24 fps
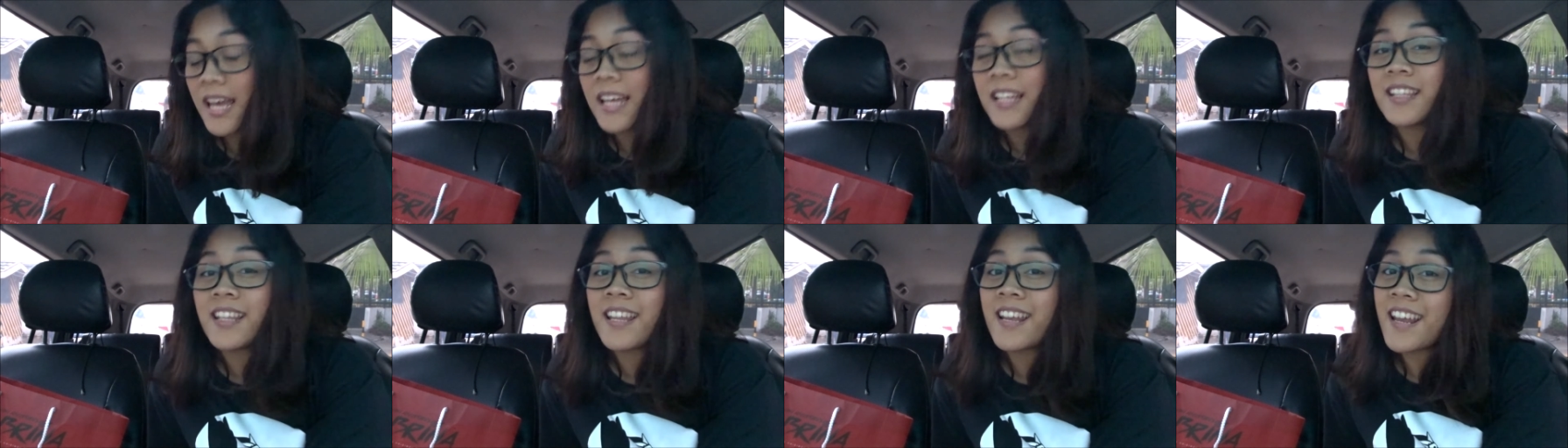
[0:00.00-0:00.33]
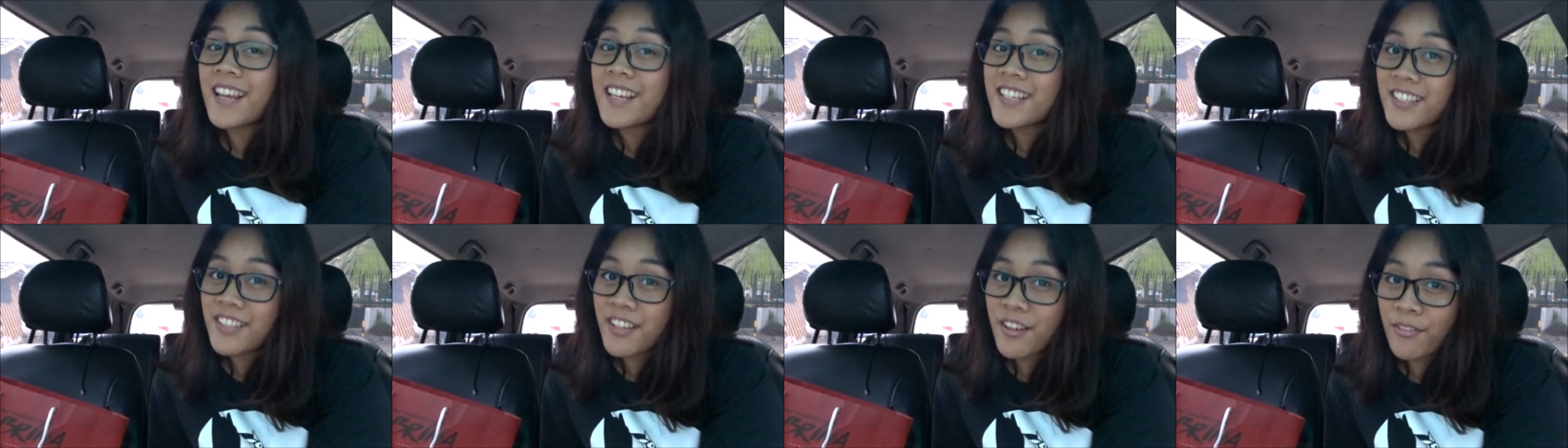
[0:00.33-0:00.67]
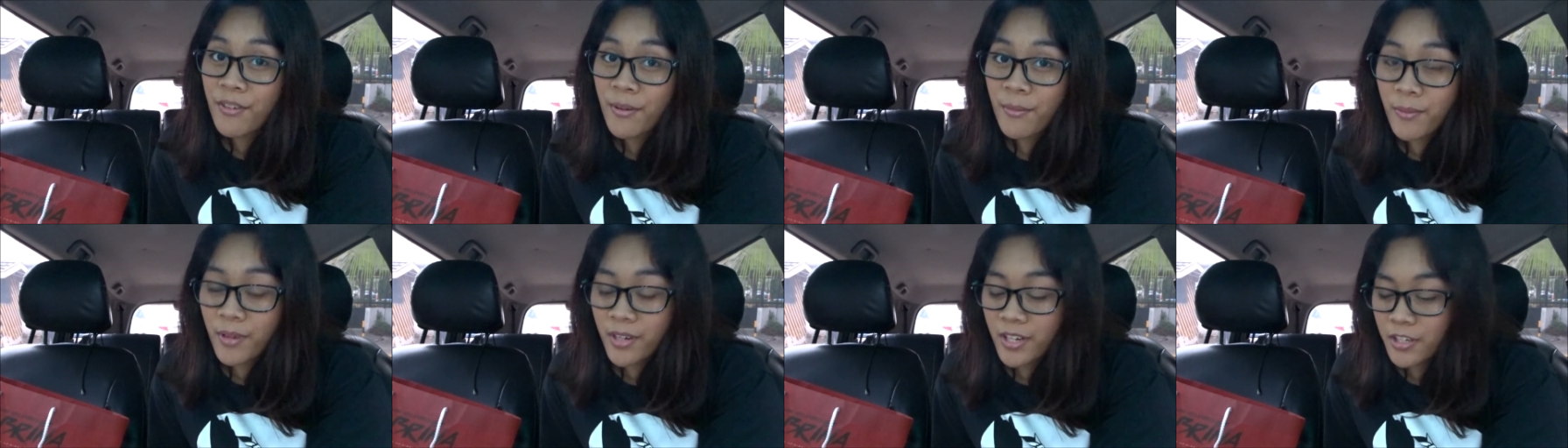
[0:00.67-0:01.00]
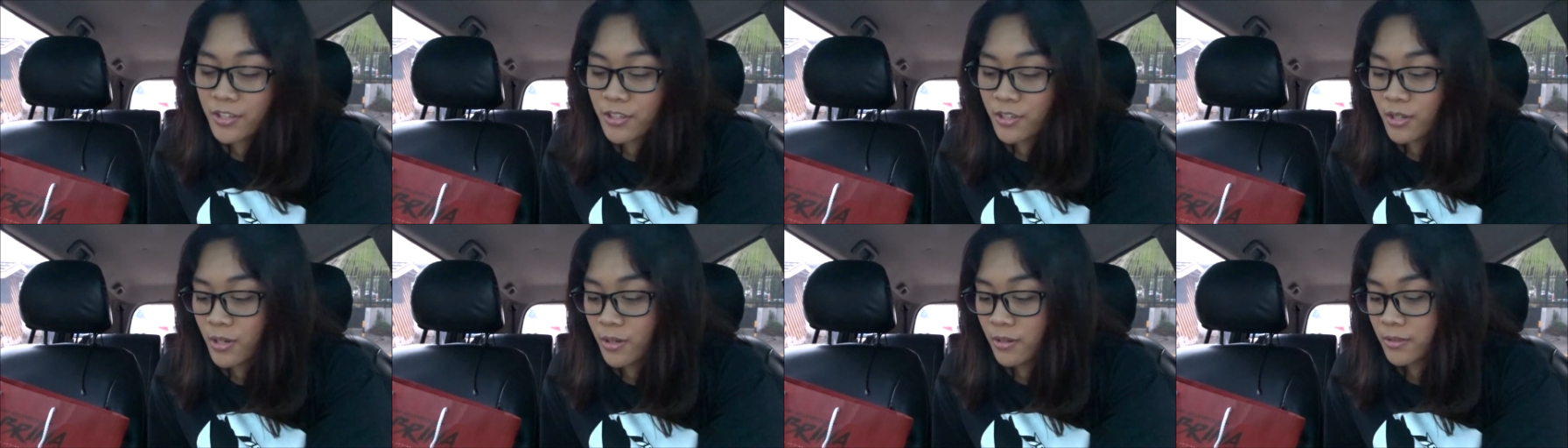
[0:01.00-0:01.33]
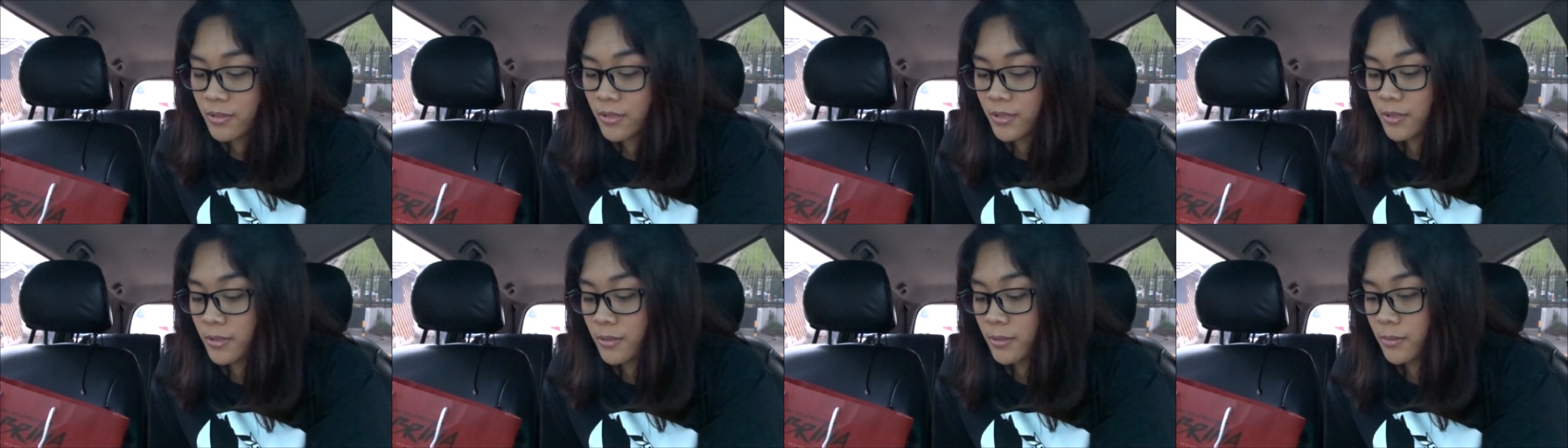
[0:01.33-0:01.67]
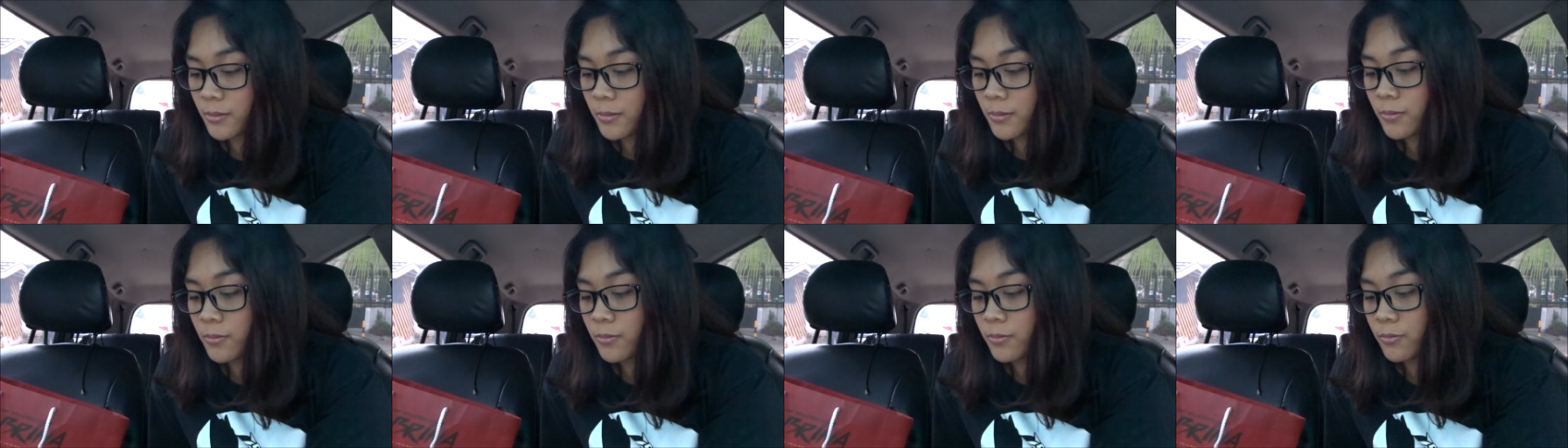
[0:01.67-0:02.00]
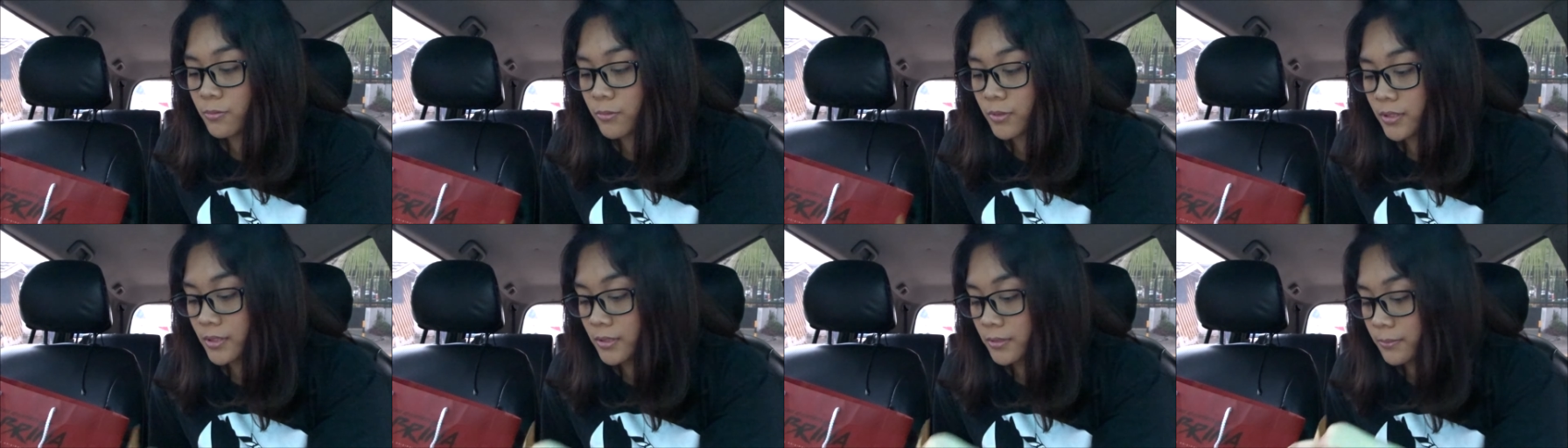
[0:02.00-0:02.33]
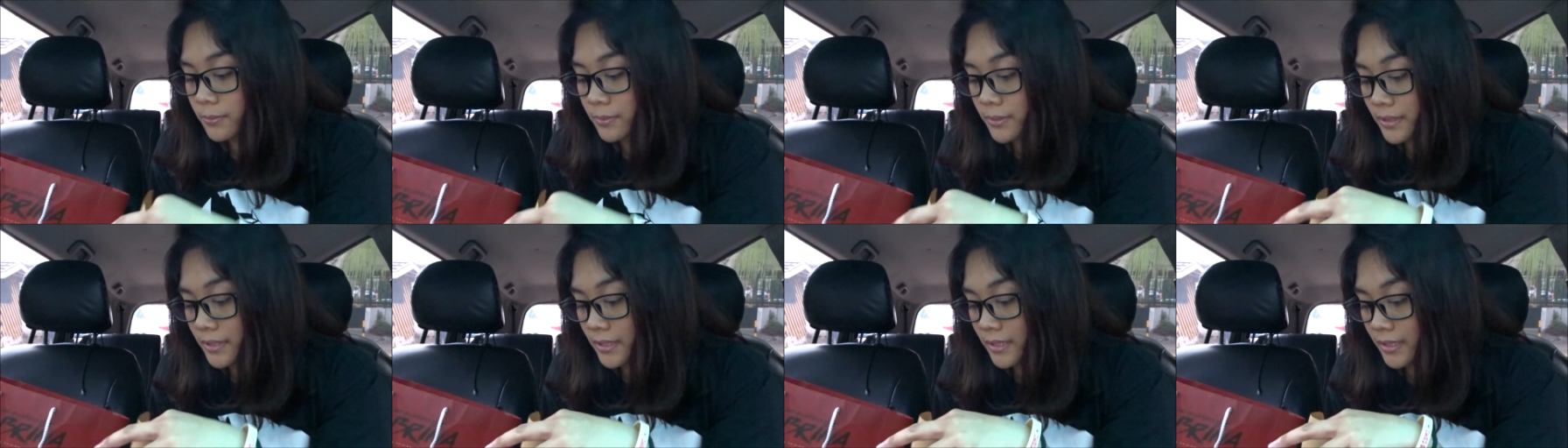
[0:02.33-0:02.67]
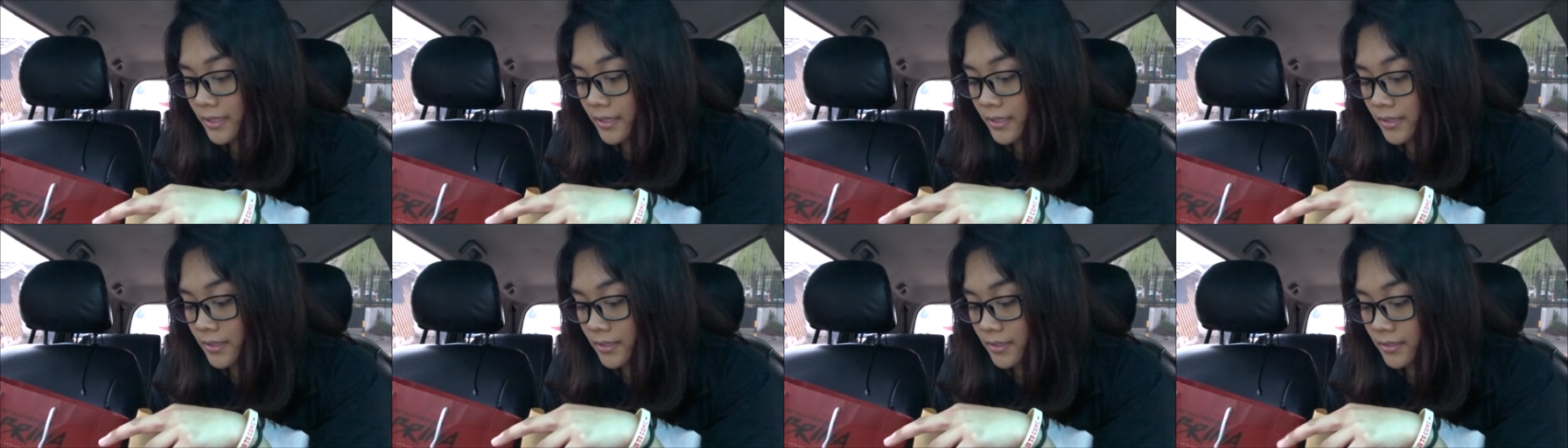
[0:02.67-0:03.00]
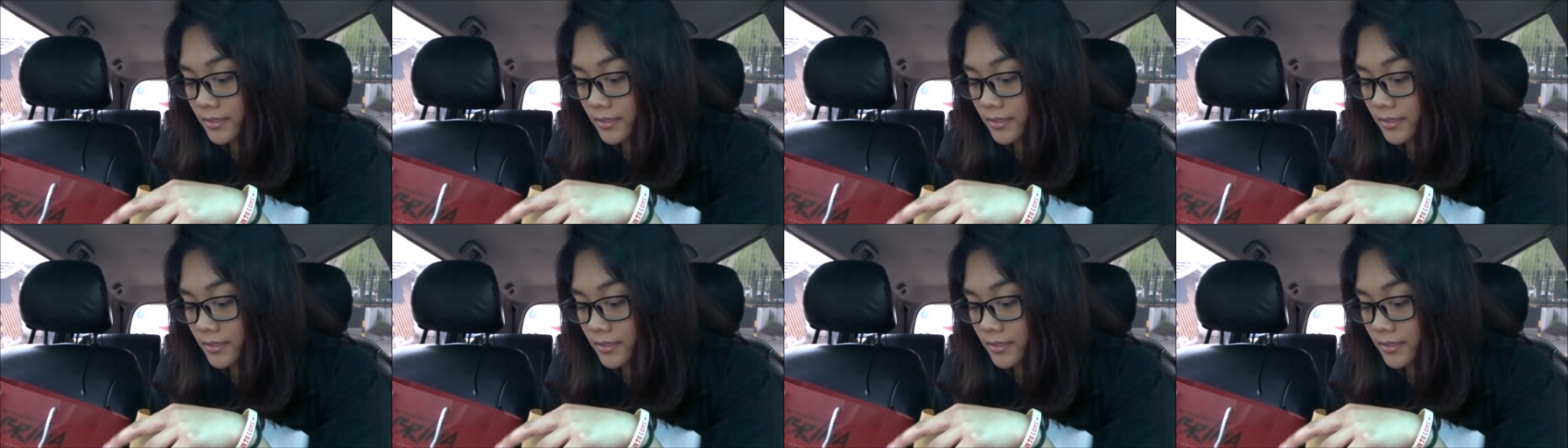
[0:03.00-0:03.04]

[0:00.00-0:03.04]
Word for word: the next stuff I'm gonna show you will be